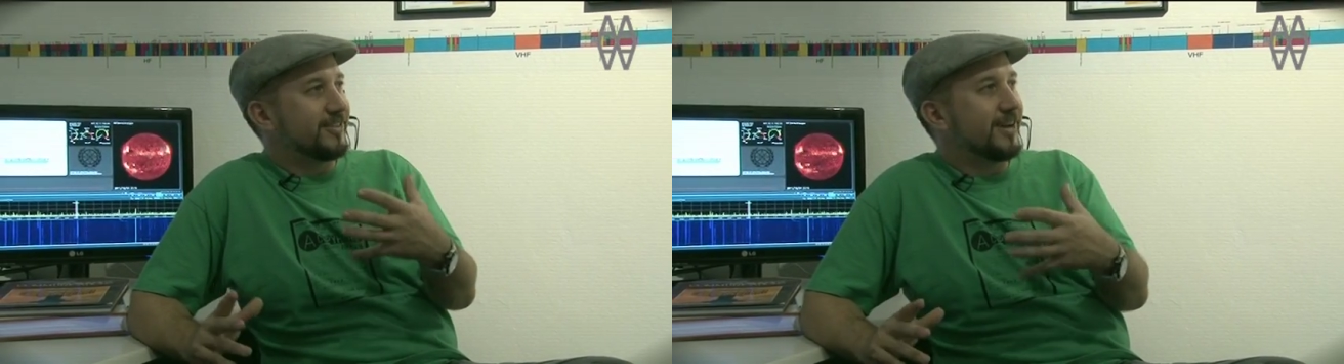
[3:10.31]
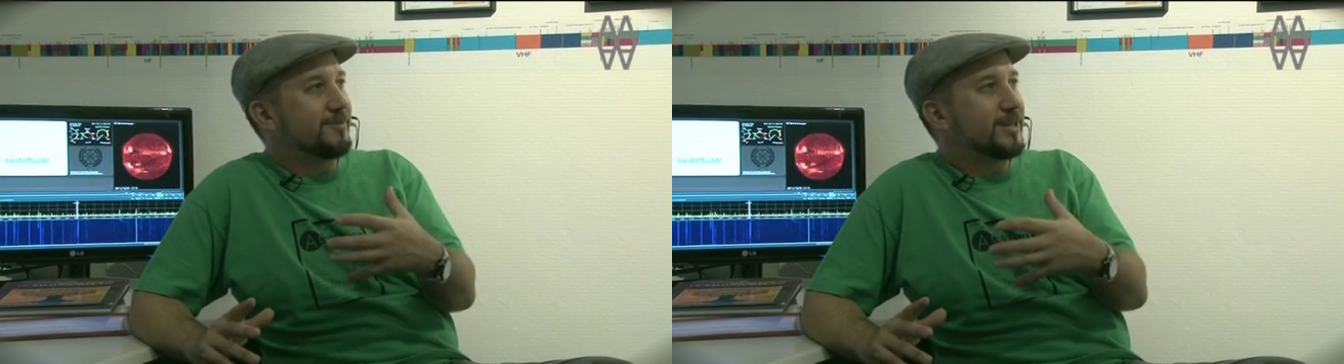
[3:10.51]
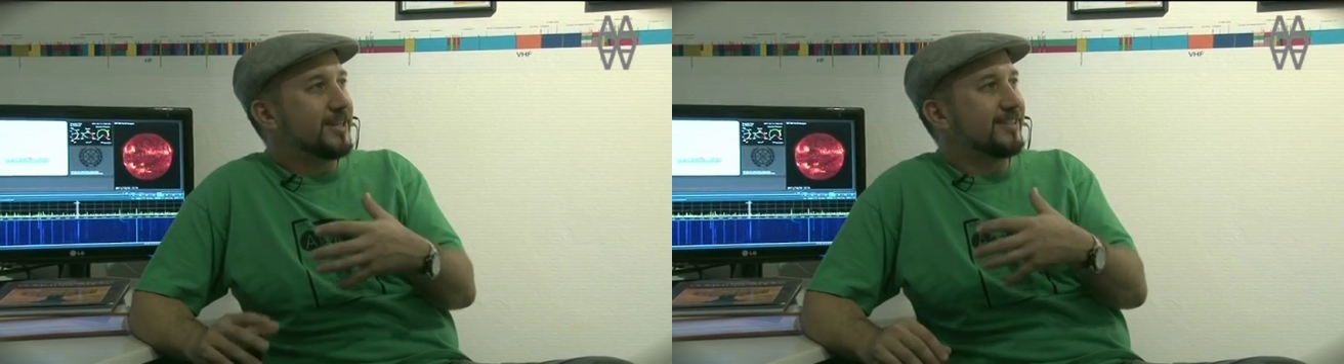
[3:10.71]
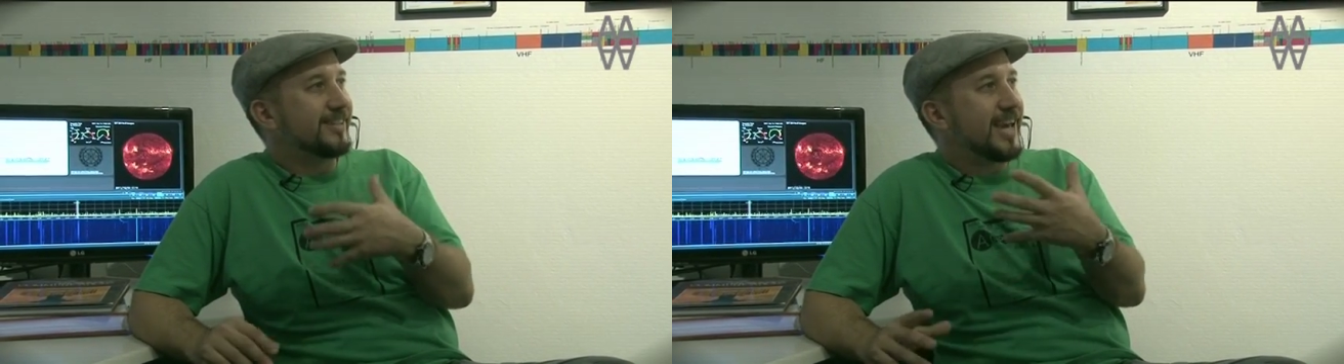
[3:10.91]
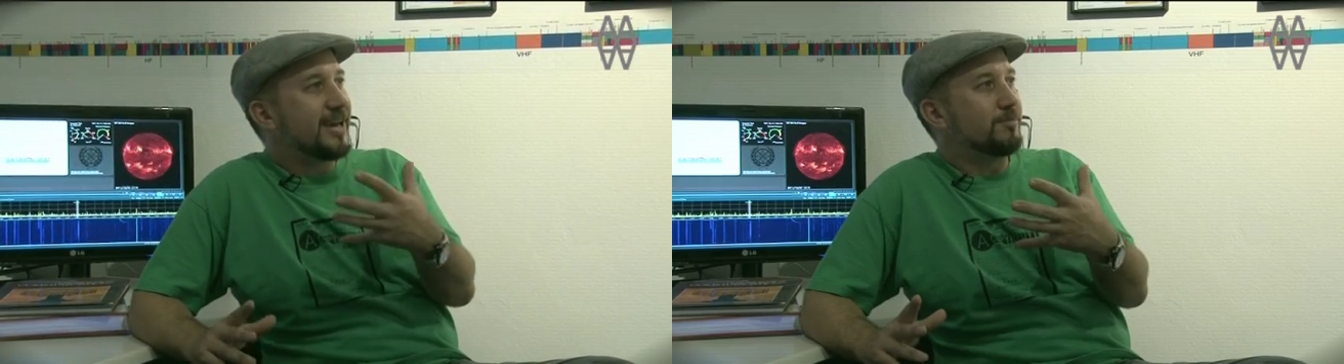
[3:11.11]
I mean,
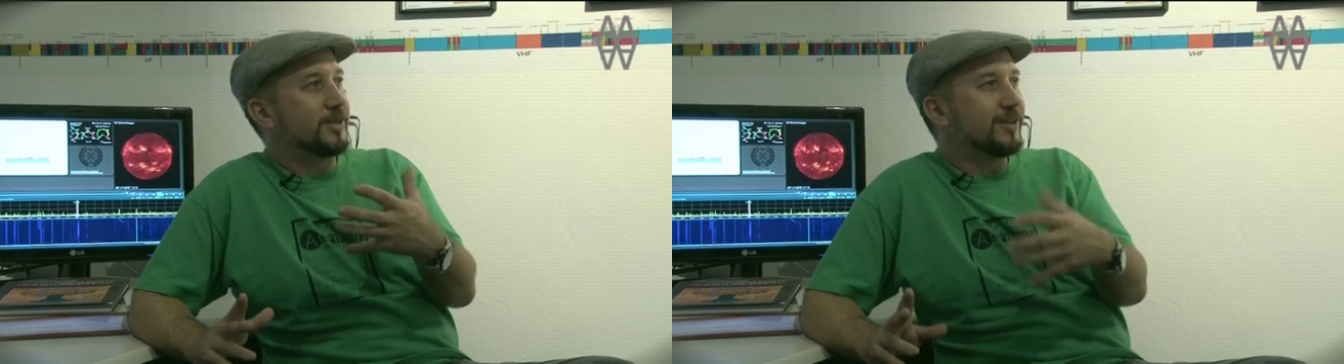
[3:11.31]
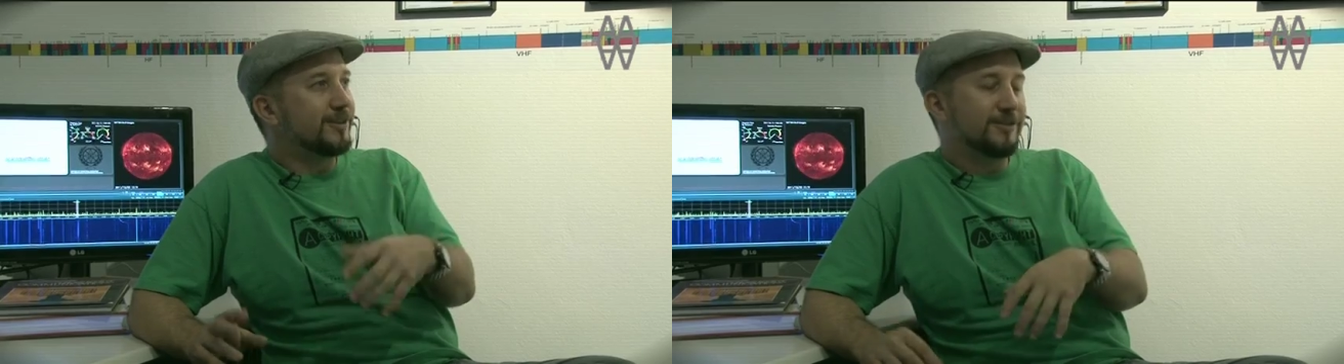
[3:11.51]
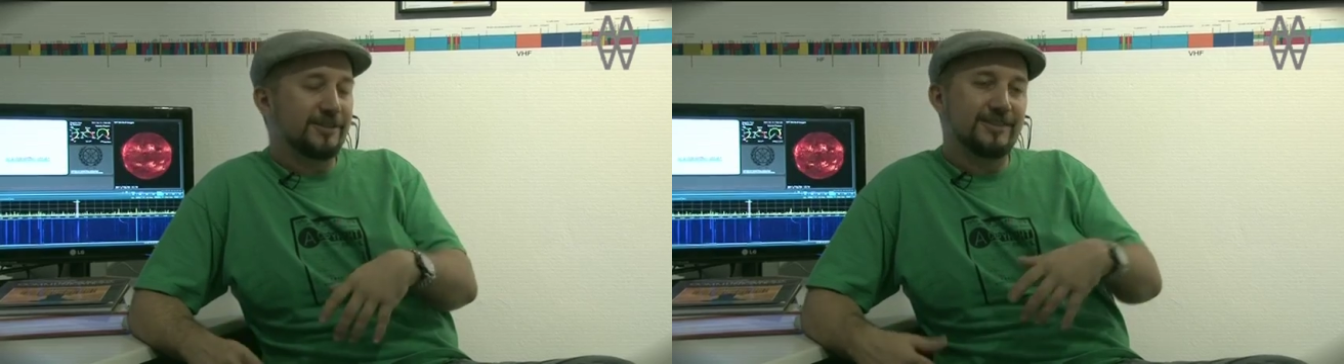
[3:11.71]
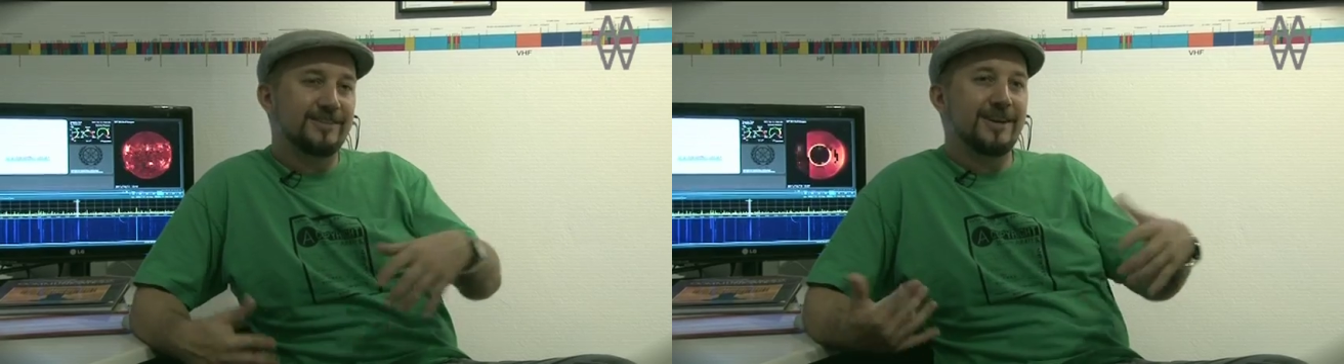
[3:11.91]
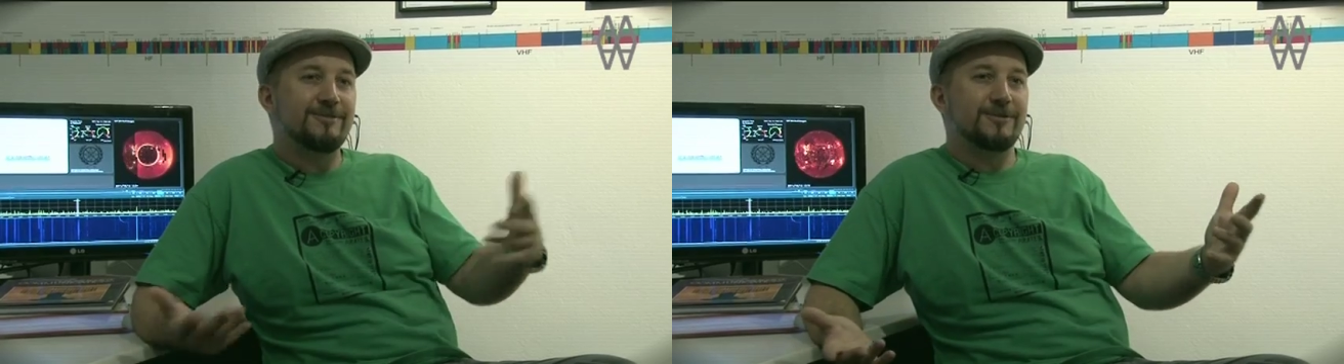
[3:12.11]
it can't be owned.
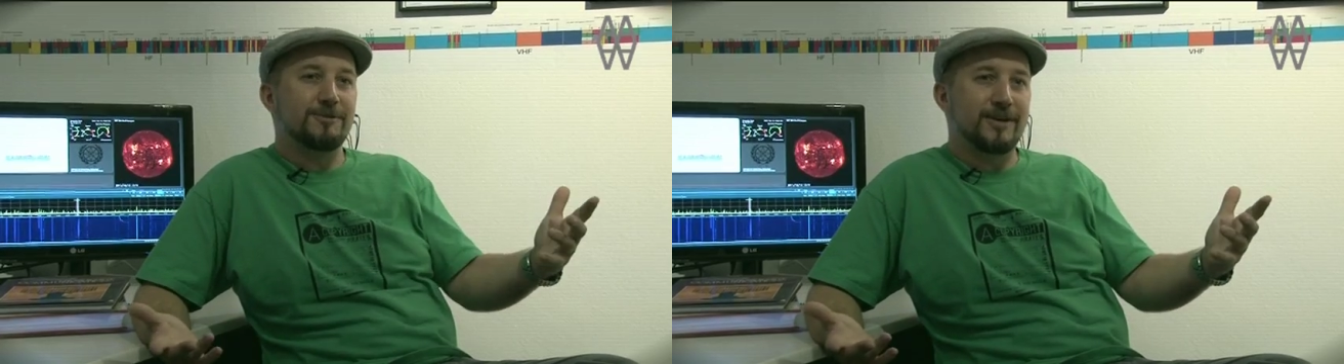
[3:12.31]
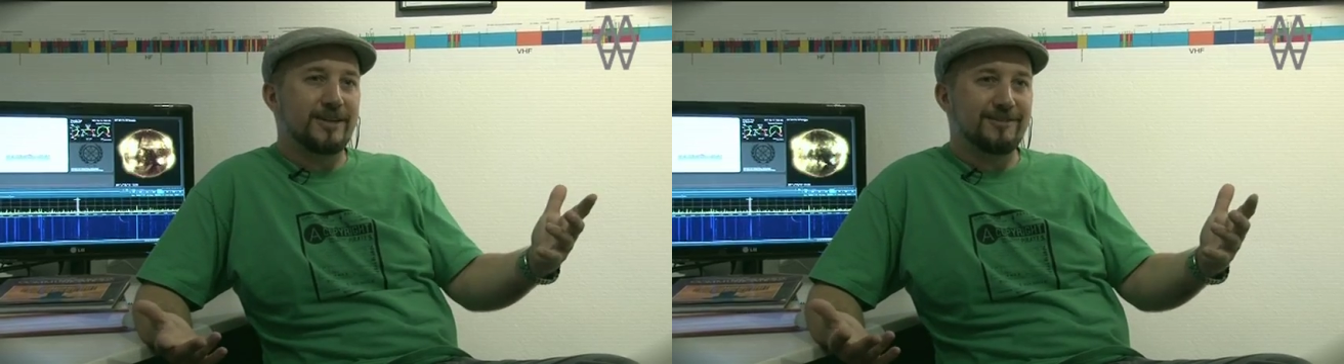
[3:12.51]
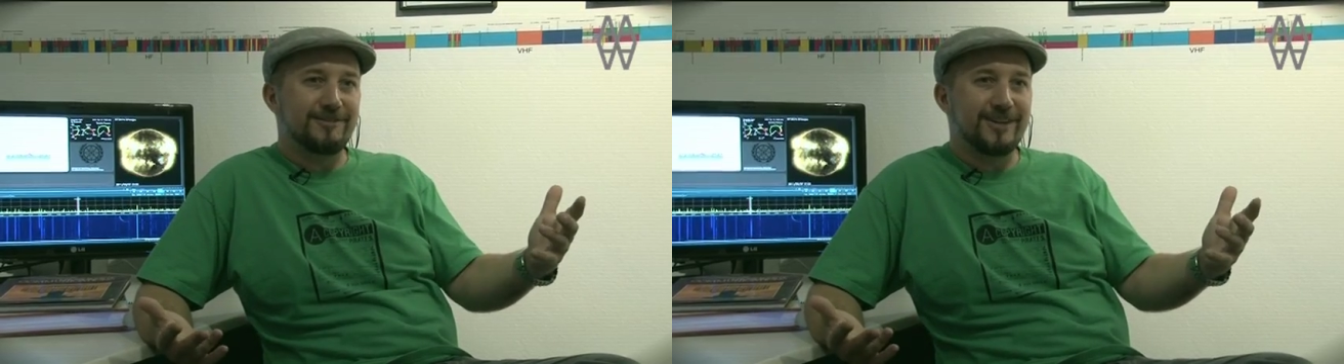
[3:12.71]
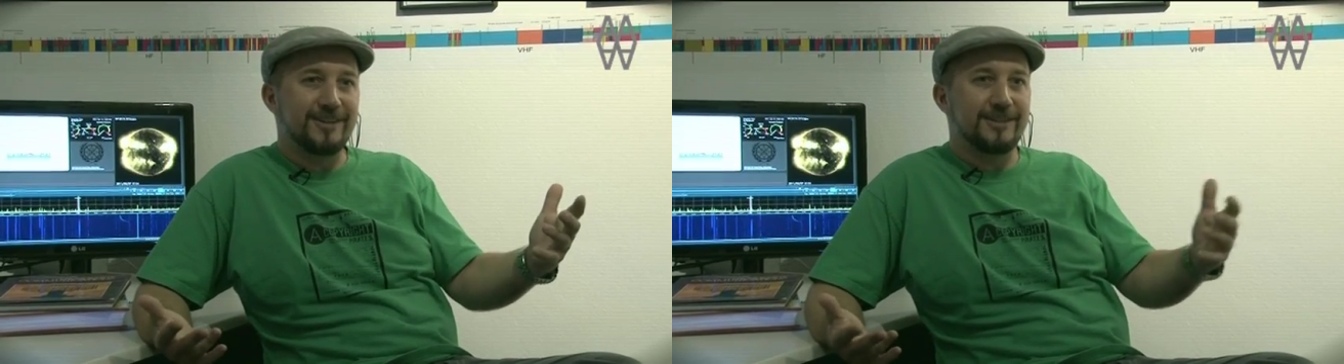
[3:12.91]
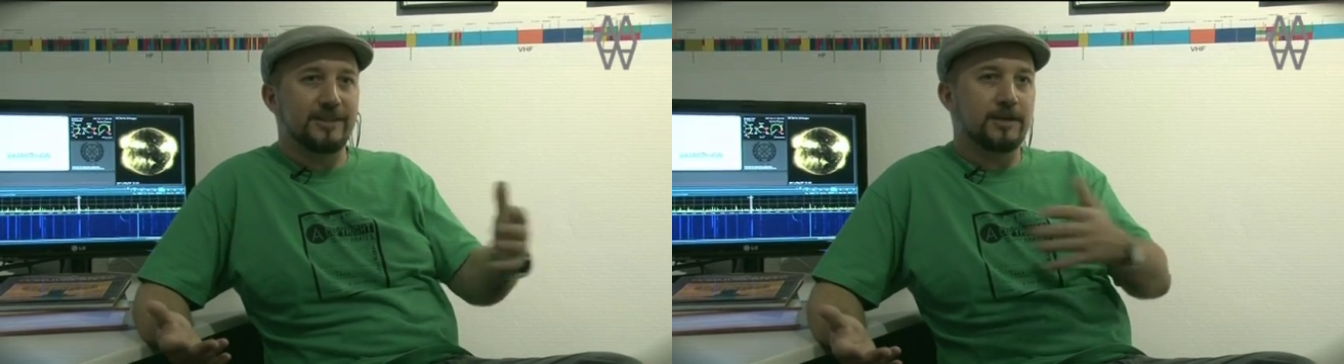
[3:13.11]
It's everywhere,
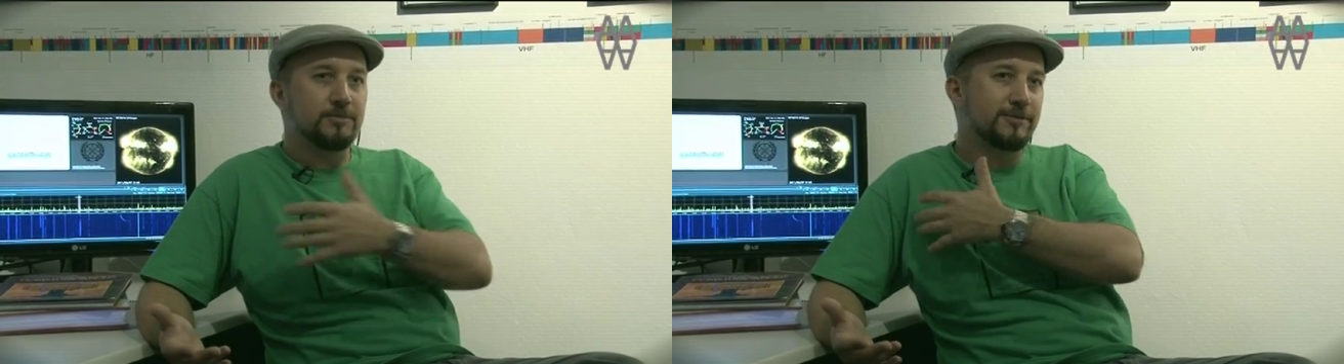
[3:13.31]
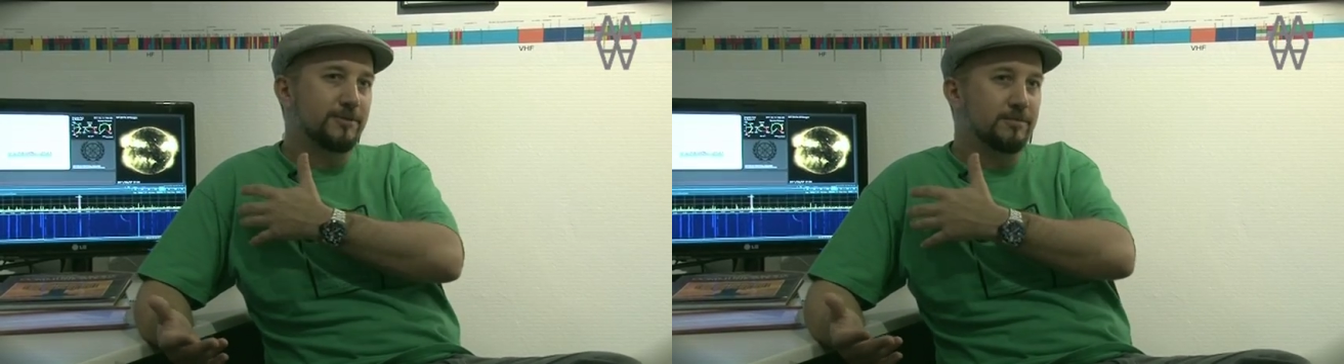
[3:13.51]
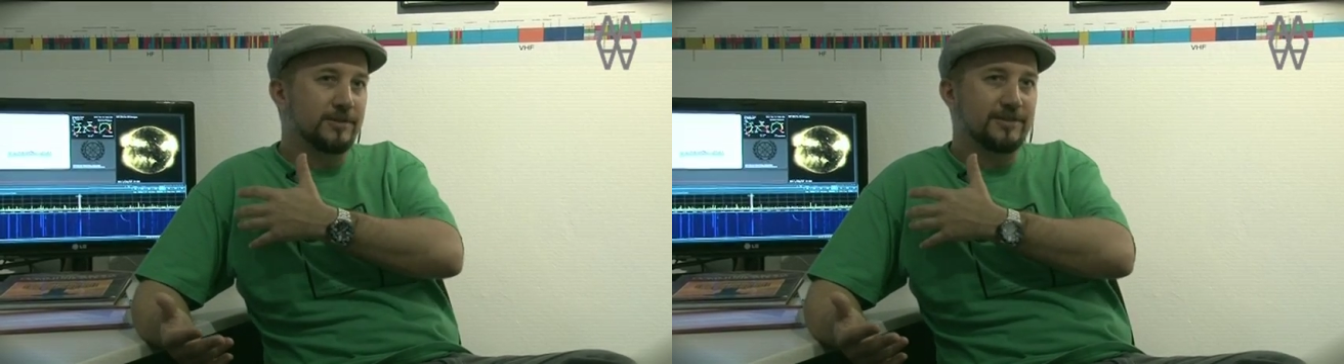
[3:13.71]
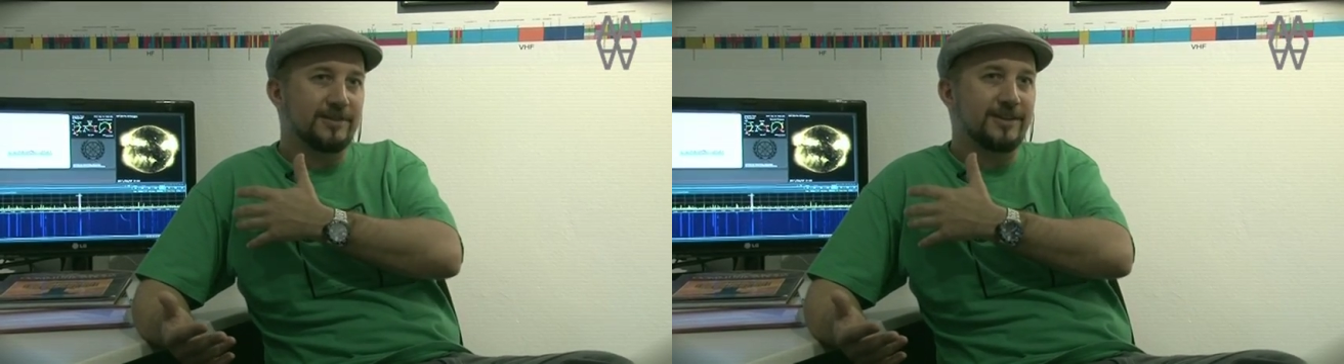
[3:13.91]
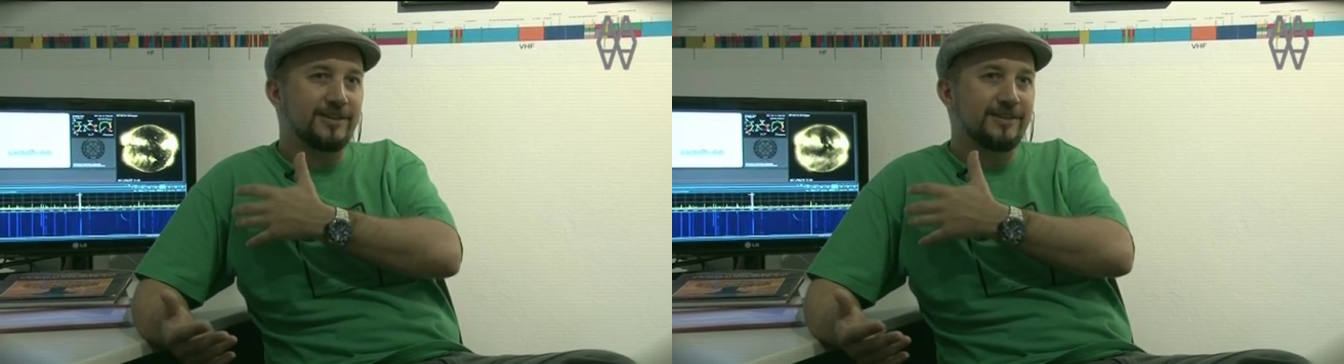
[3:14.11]
right? It comes from the
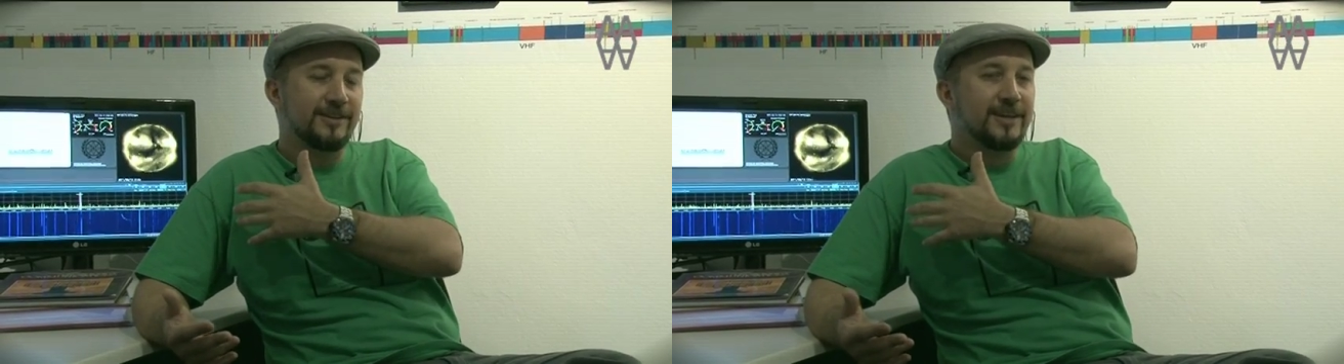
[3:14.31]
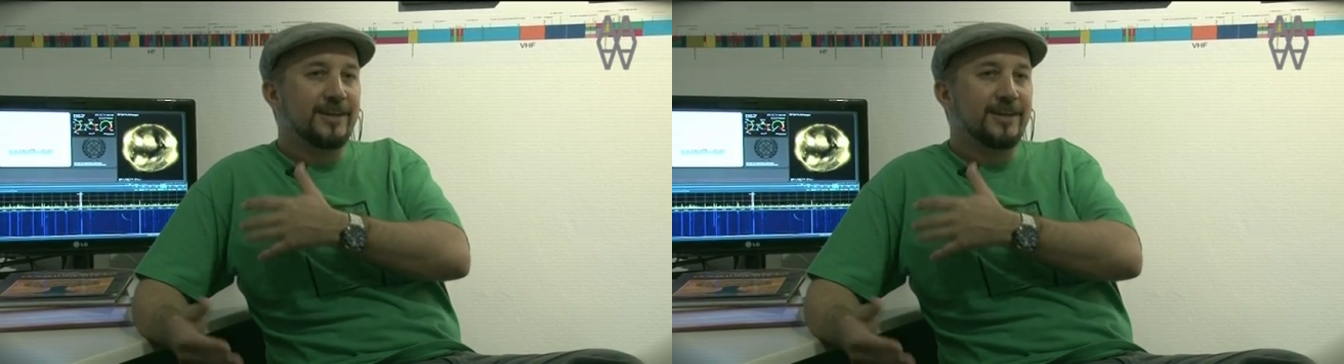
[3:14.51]
sun.